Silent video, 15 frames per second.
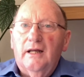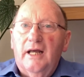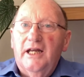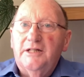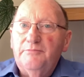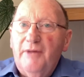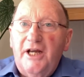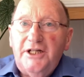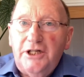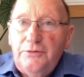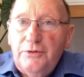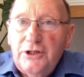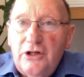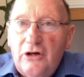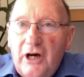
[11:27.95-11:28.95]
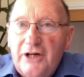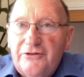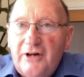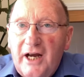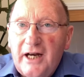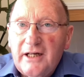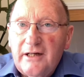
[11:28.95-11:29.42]
His message was not
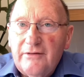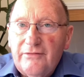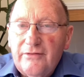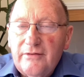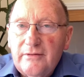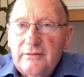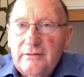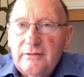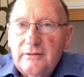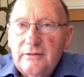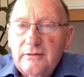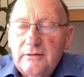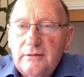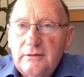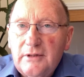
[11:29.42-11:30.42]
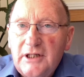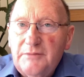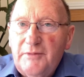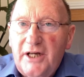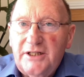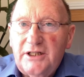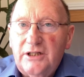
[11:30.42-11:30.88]
attractive. His
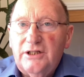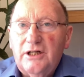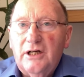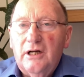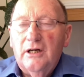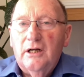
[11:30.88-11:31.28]
message